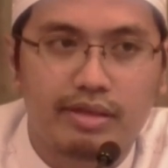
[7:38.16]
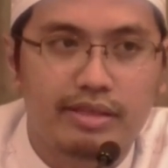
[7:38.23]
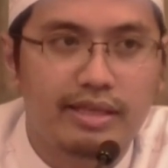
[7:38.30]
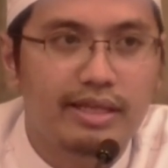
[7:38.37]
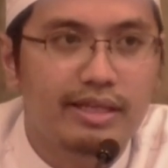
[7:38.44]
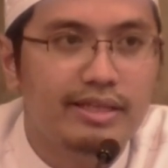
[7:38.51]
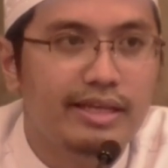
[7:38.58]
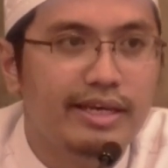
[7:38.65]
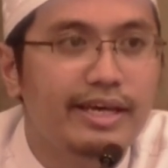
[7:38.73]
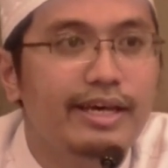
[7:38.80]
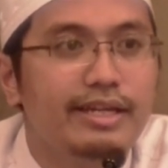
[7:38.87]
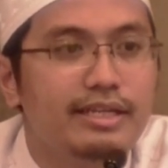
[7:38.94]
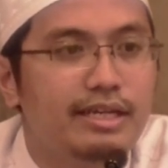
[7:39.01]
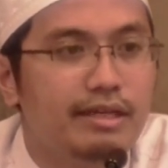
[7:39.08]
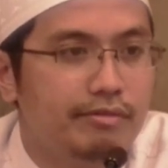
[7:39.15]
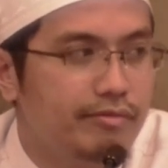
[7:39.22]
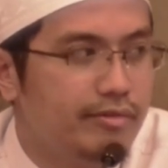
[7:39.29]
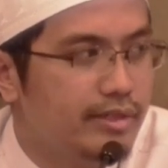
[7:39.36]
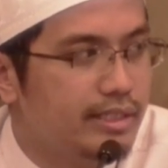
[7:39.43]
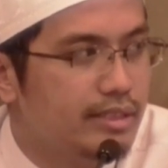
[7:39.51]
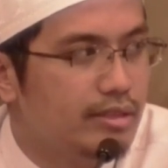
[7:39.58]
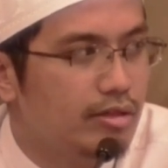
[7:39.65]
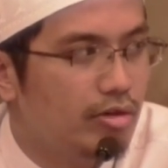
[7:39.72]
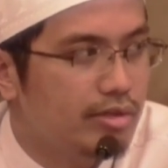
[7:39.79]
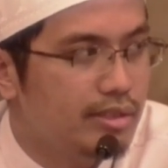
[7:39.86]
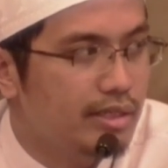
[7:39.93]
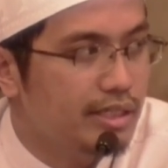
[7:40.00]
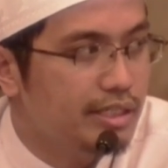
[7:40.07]
that the head covering or
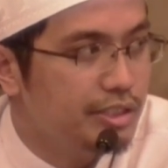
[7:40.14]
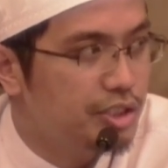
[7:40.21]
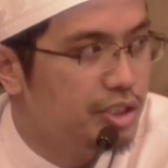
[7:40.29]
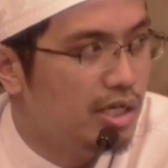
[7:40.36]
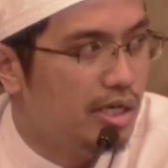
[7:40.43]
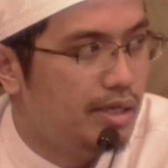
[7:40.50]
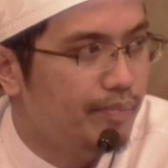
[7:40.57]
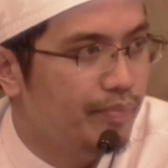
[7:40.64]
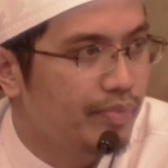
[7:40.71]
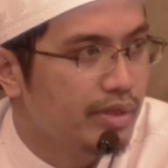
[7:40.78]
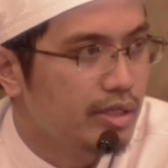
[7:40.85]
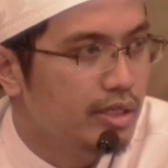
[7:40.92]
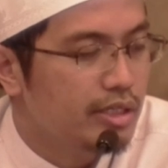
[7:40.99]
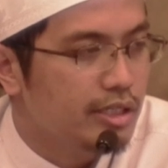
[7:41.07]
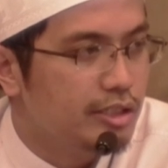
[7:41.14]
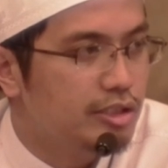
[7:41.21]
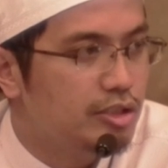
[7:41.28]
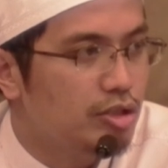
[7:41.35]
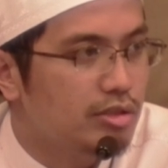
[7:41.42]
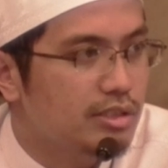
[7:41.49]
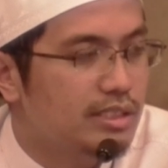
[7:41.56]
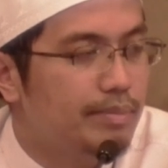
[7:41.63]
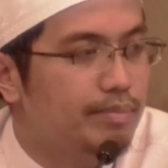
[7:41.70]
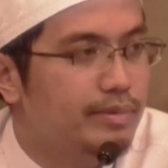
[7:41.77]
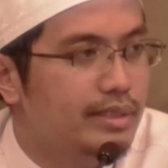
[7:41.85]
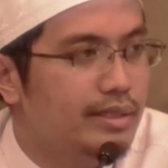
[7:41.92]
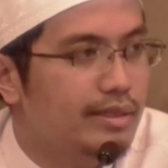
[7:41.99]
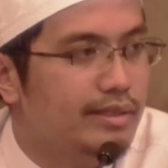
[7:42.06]
the hijab is not
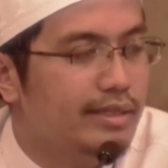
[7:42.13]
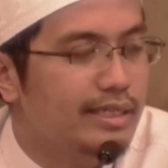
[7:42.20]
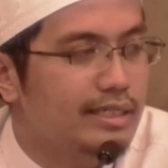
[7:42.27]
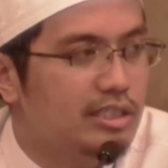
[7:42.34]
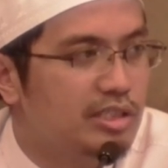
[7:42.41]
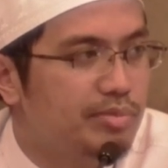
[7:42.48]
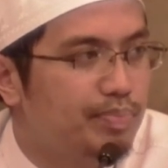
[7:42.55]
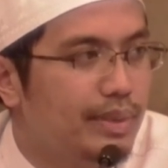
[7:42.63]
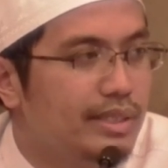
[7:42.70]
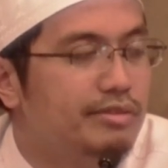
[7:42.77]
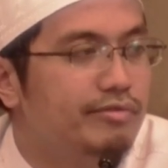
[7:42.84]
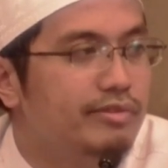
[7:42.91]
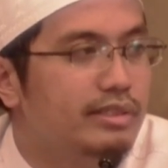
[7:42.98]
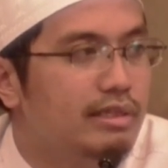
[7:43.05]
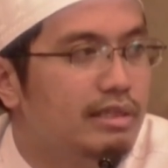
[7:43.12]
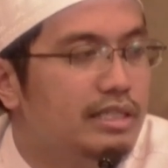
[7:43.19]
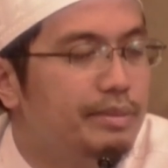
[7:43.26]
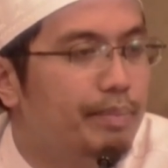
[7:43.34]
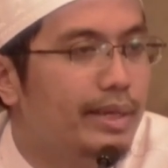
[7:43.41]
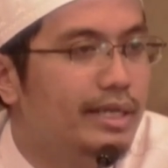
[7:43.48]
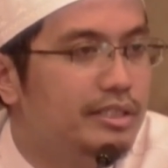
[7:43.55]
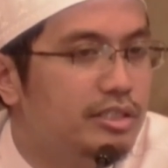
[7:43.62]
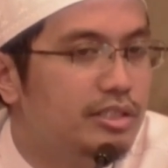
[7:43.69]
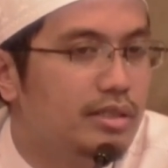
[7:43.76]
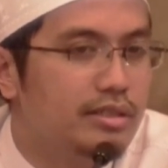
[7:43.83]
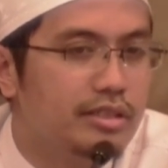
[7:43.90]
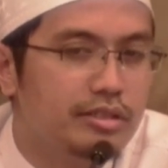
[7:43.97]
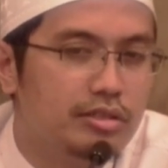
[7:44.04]
something that is specifically
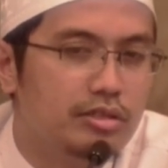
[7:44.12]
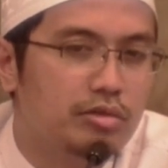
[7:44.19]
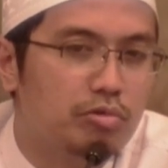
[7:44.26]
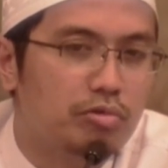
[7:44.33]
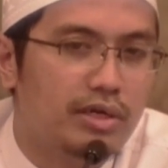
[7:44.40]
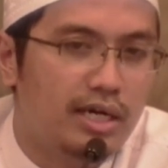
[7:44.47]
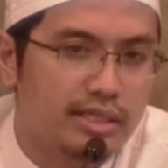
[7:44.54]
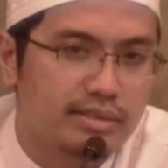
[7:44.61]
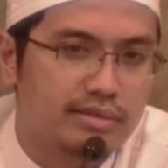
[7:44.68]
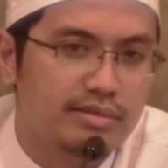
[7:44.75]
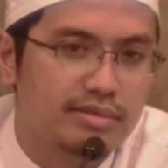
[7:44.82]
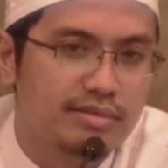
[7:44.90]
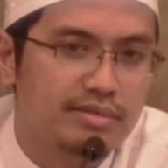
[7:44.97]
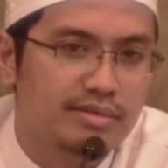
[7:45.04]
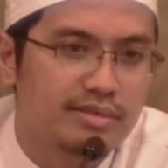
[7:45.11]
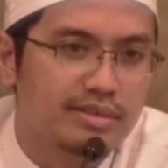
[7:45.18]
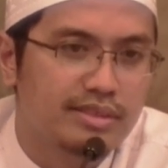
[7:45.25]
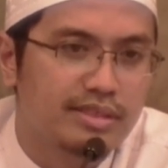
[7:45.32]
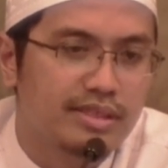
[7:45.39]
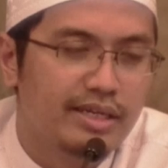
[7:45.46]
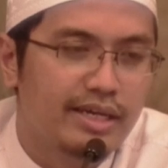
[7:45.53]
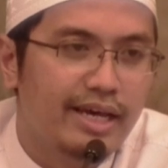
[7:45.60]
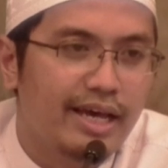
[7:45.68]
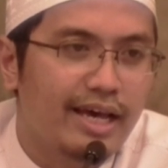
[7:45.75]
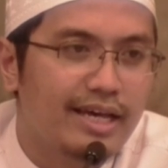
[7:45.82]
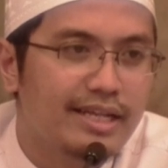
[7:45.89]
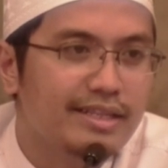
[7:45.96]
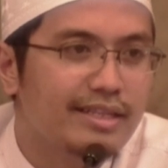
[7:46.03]
mentioned in the Quran.
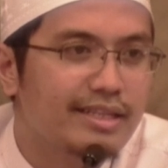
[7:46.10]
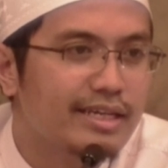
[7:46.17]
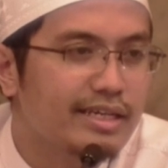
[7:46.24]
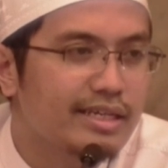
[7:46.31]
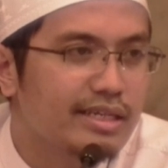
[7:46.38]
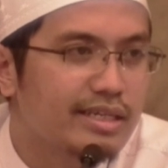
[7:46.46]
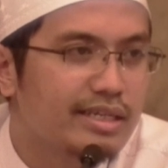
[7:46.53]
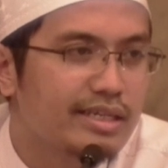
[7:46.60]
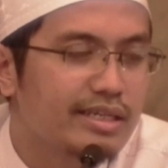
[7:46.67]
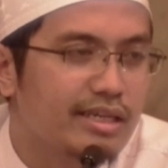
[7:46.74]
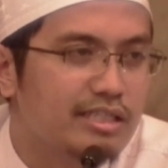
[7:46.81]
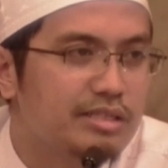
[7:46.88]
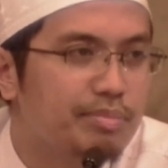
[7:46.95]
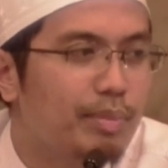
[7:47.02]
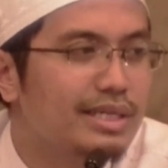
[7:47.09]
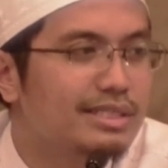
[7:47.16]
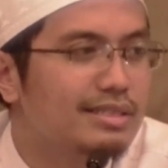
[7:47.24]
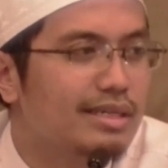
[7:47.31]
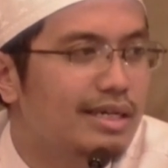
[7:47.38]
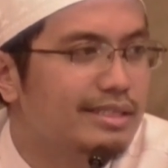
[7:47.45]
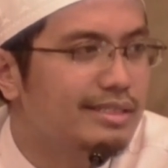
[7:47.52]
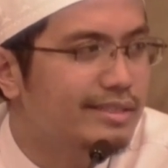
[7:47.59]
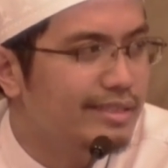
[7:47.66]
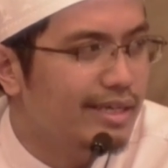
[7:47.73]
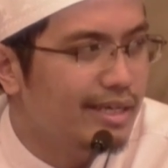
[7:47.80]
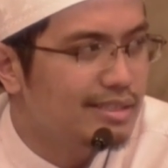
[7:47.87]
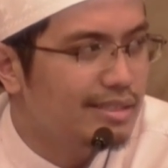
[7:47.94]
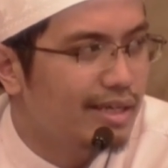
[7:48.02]
And they, as much as,
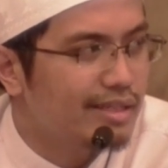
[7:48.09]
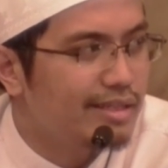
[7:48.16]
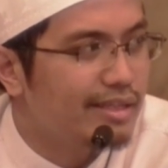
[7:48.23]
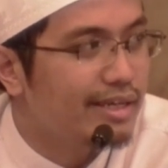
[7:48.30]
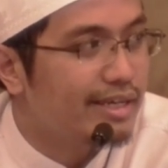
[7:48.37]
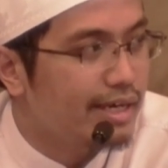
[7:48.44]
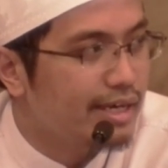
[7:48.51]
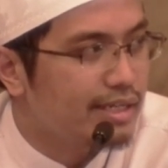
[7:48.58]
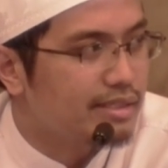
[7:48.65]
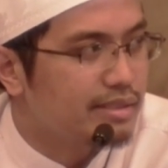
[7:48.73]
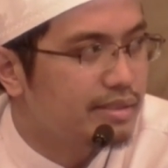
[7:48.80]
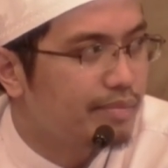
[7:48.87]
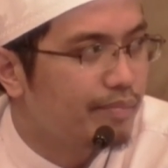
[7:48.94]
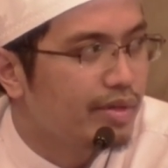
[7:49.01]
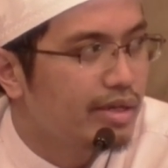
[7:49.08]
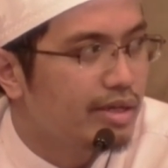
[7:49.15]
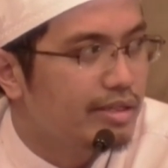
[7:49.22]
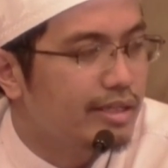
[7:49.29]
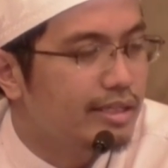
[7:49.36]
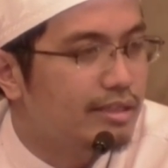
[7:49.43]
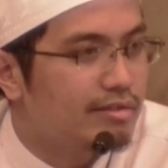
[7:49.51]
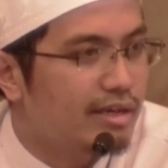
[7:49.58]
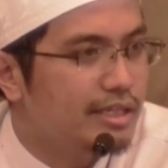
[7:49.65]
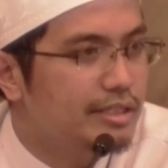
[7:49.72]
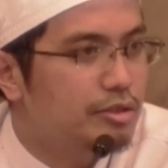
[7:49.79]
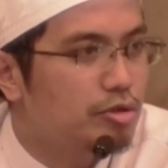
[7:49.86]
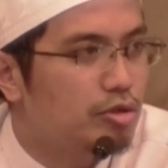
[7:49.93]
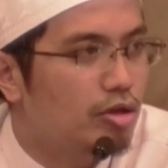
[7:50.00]
as, as they can, they try
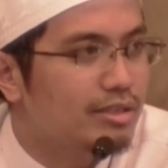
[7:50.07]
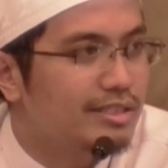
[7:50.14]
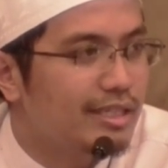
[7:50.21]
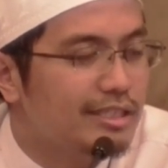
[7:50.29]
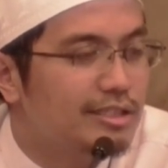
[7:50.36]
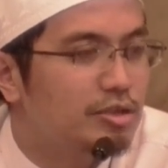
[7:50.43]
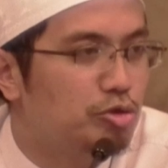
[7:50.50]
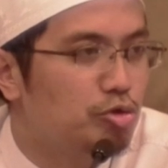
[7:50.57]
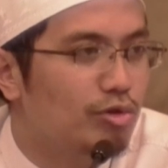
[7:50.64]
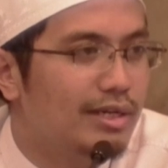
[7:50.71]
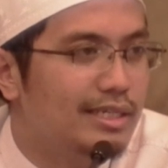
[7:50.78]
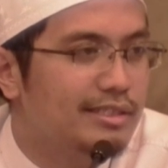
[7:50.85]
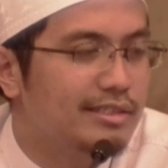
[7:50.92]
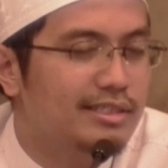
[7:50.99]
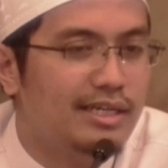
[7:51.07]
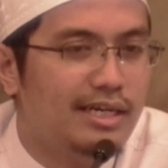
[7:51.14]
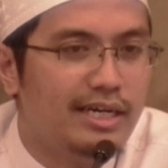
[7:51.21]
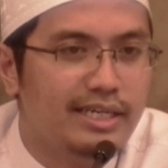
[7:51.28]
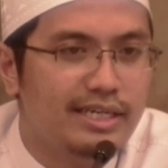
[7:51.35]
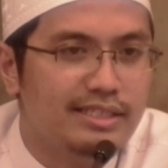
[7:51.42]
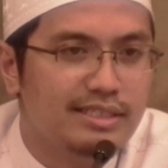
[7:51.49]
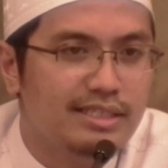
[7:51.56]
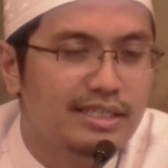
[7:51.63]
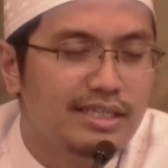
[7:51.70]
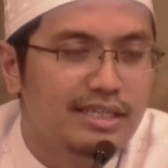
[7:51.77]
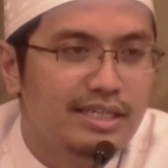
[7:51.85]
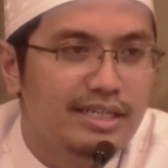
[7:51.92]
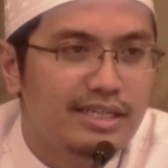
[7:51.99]
to contextualize the ayat
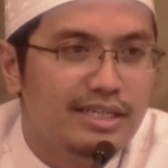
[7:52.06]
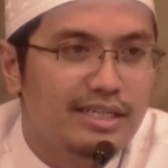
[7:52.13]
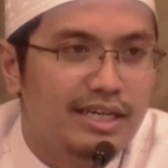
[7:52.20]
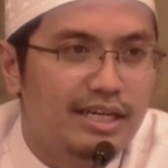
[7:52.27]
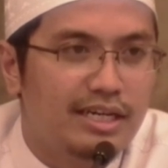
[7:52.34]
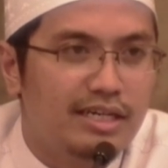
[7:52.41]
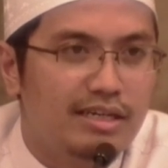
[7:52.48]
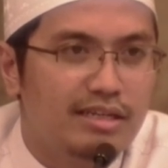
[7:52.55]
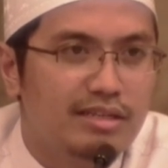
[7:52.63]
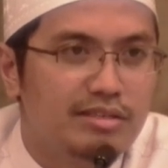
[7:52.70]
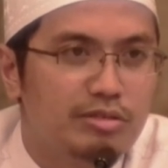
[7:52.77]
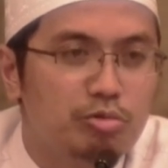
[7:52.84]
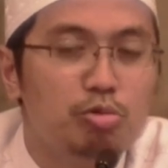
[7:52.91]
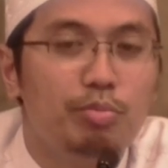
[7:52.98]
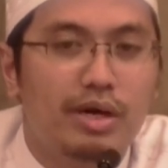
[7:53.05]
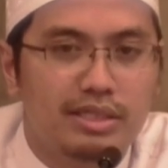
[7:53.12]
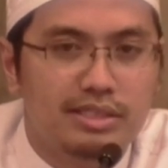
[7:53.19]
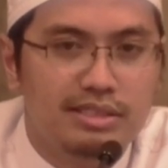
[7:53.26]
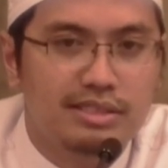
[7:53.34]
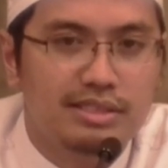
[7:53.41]
Uh, too much,